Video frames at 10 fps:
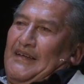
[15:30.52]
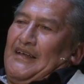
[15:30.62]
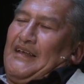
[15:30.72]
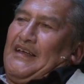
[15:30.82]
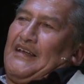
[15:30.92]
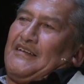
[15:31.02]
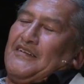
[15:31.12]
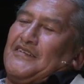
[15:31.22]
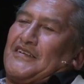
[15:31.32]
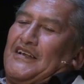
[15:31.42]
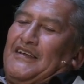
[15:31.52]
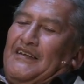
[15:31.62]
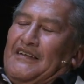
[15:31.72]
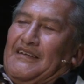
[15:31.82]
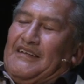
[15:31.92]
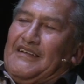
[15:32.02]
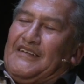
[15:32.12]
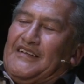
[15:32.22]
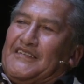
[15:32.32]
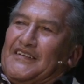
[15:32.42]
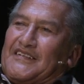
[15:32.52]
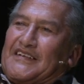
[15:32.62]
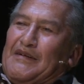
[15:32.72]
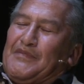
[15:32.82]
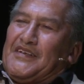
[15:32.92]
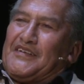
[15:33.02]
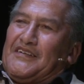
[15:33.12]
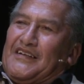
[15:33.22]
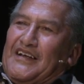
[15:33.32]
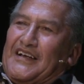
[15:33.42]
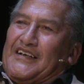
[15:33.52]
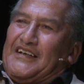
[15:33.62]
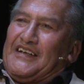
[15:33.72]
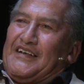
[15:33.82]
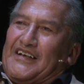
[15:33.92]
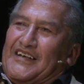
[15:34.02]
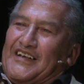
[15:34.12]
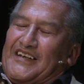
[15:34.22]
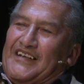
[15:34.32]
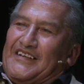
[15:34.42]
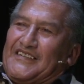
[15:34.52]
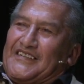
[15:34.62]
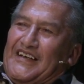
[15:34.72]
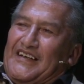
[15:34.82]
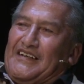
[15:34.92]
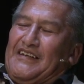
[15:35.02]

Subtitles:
And usually, Indigenous come and do the haka and karakia at the start,